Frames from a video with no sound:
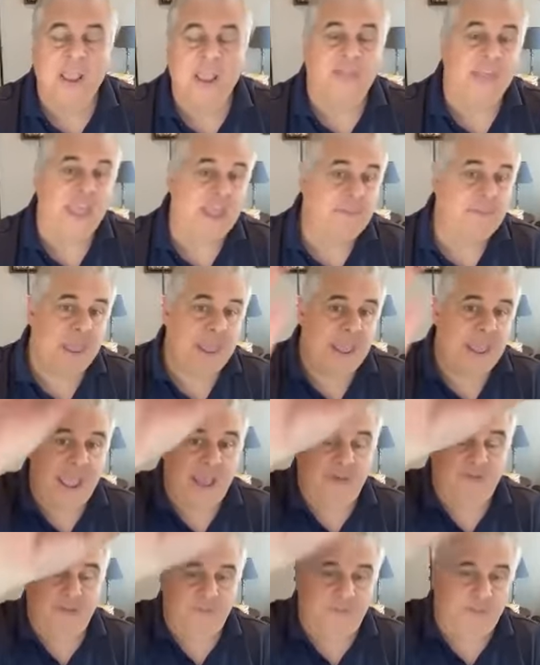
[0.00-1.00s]
They may
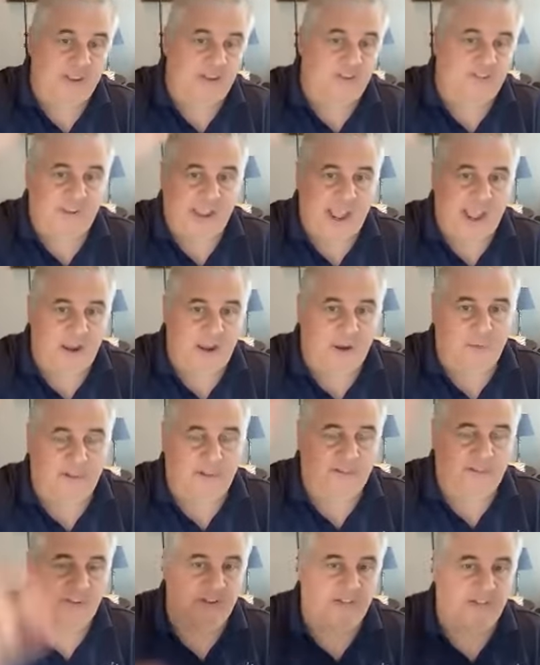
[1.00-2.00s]
have a VCIO
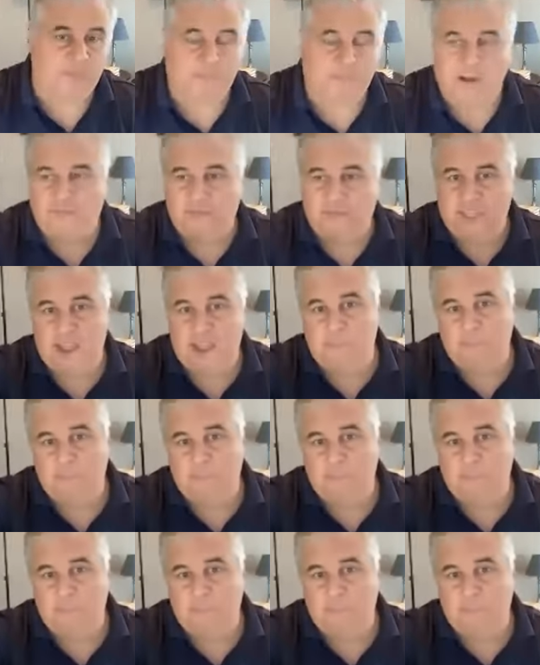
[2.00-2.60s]
that sits above them,